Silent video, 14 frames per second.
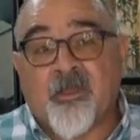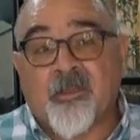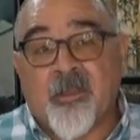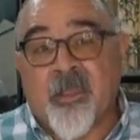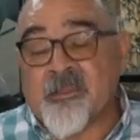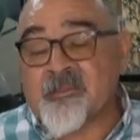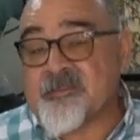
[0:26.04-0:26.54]

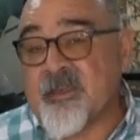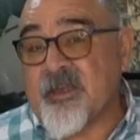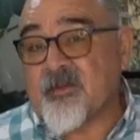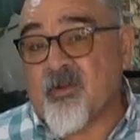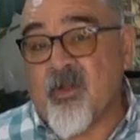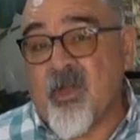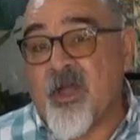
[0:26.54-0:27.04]
Like I said, I
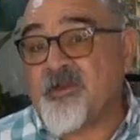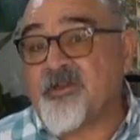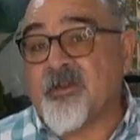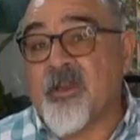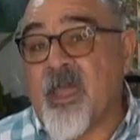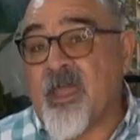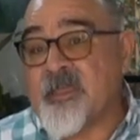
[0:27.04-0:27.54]
grow
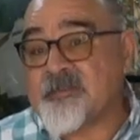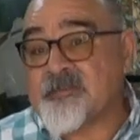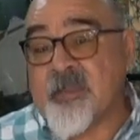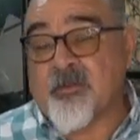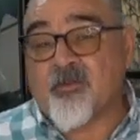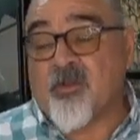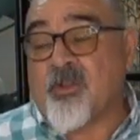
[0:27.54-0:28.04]
under lights,
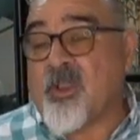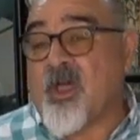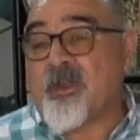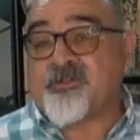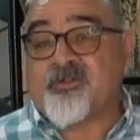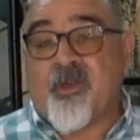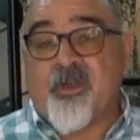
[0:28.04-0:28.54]
I grow a lot
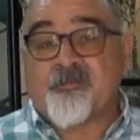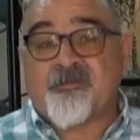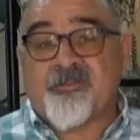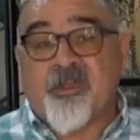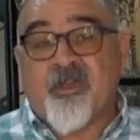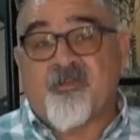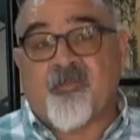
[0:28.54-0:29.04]
of terrarium
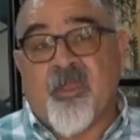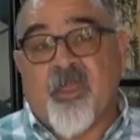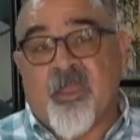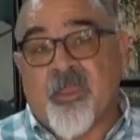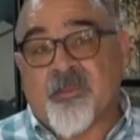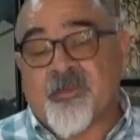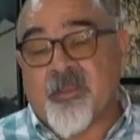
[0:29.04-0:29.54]
stuff,
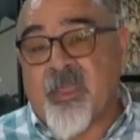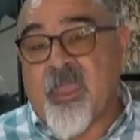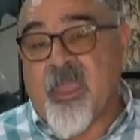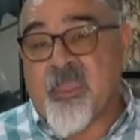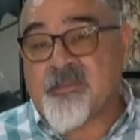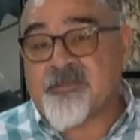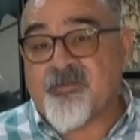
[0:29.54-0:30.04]
and the
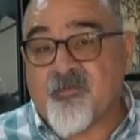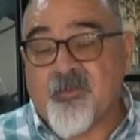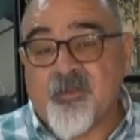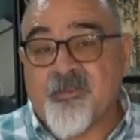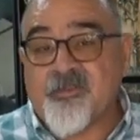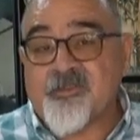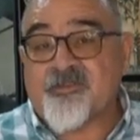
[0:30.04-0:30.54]
canes
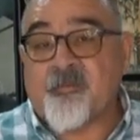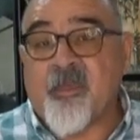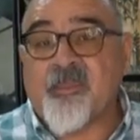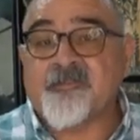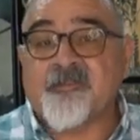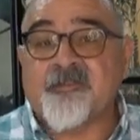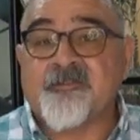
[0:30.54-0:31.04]
fill in the
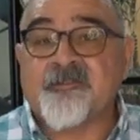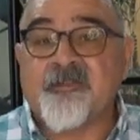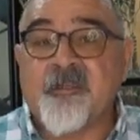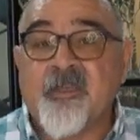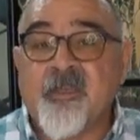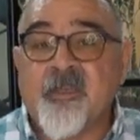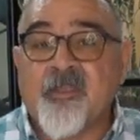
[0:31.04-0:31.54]
spaces
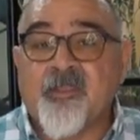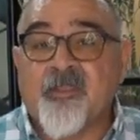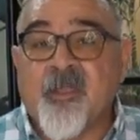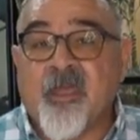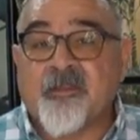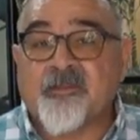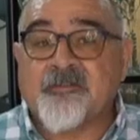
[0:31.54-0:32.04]

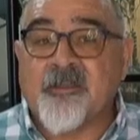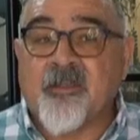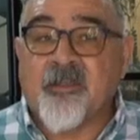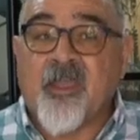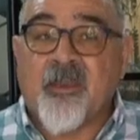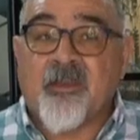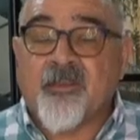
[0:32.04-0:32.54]
that
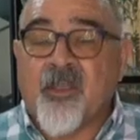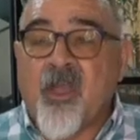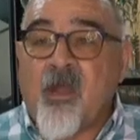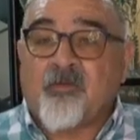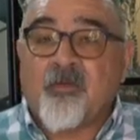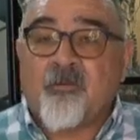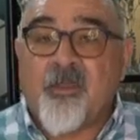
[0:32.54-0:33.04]
kind of
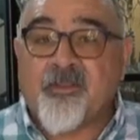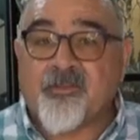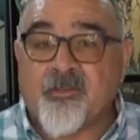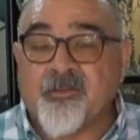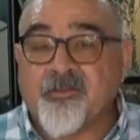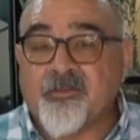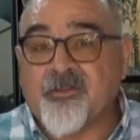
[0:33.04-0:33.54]
complement
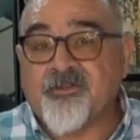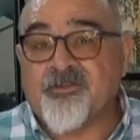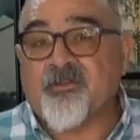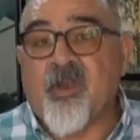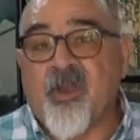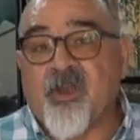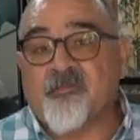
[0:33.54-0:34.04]
the
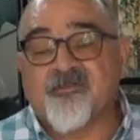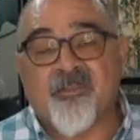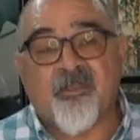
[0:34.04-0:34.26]
terrariums.